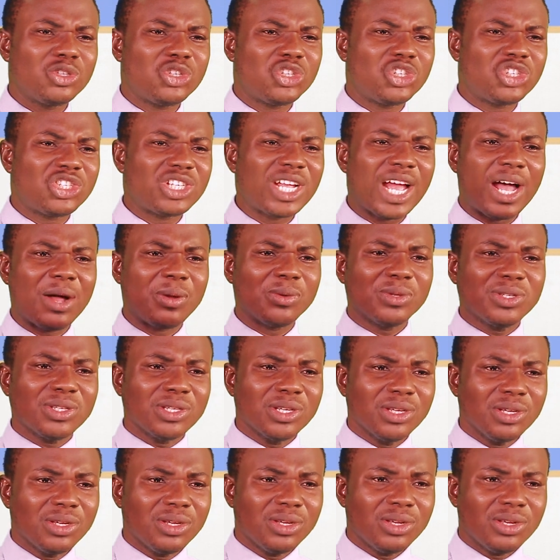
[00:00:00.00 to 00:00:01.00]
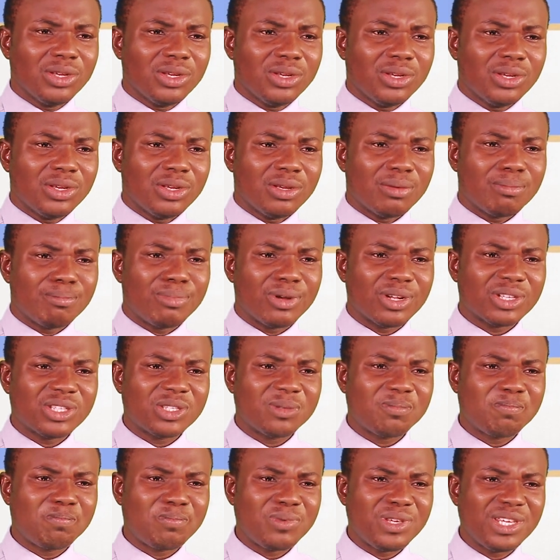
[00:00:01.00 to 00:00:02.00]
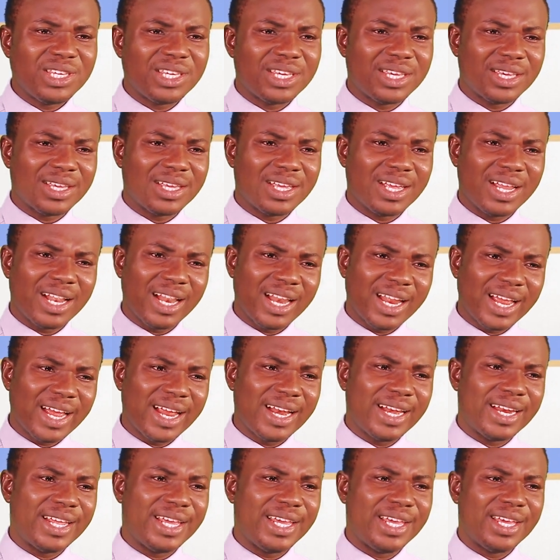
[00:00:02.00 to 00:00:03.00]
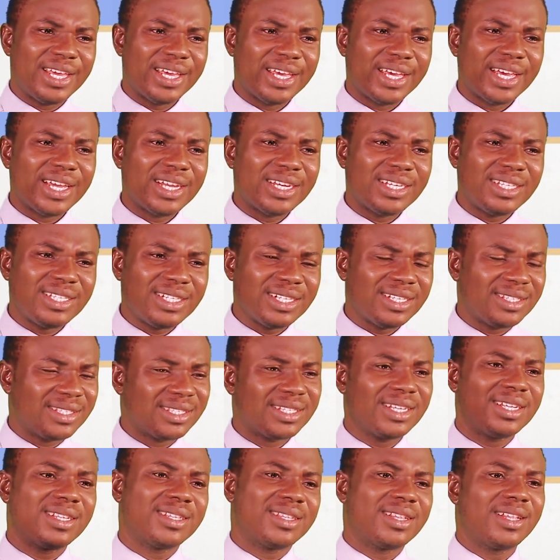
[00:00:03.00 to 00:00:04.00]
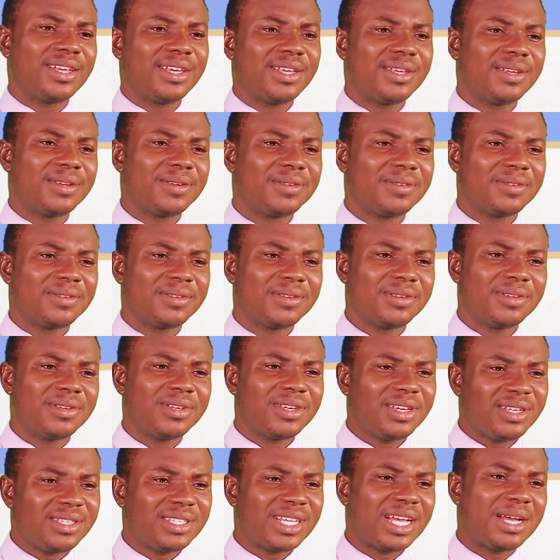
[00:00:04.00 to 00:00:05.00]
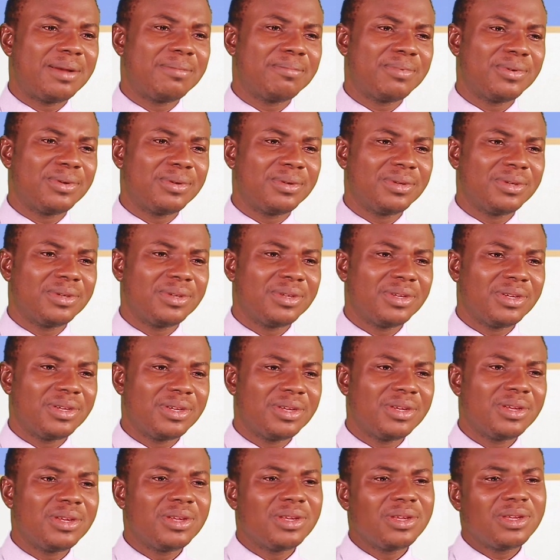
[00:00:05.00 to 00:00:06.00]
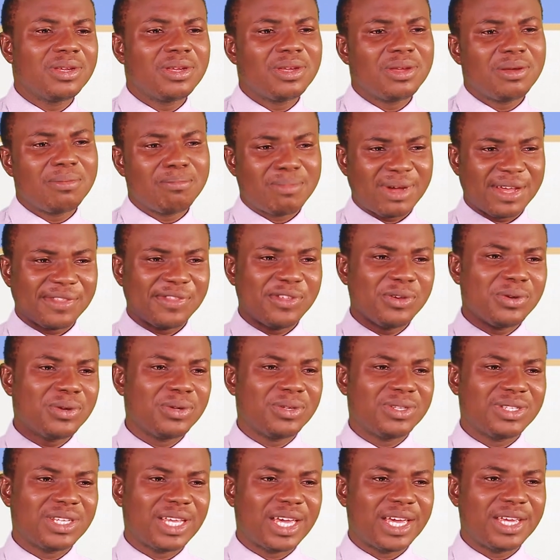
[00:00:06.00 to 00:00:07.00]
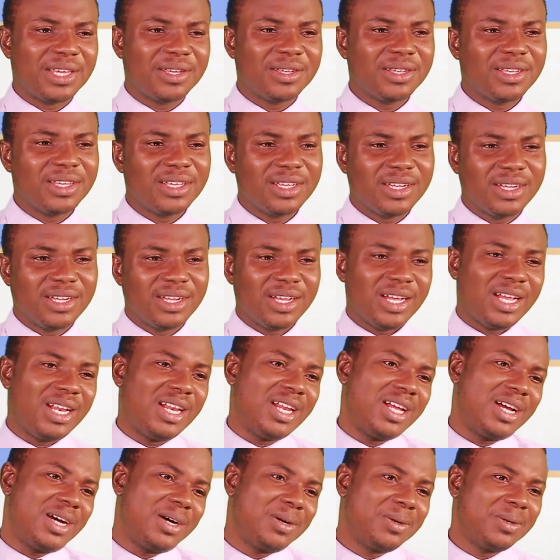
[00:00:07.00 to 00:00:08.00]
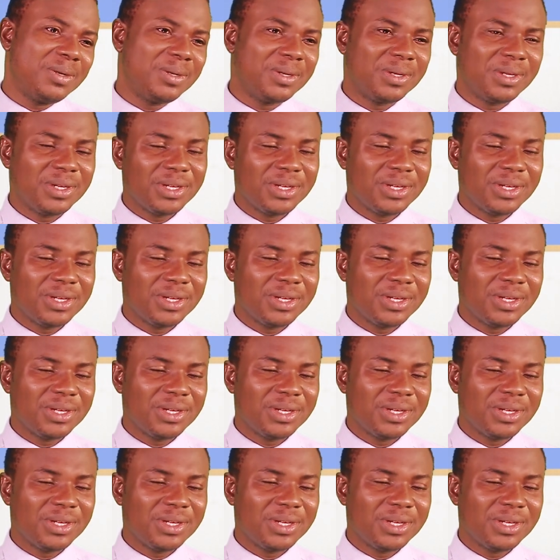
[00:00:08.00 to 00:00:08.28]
to shout, but speak clearly and distinctly. Example, Matthew could say, Hello,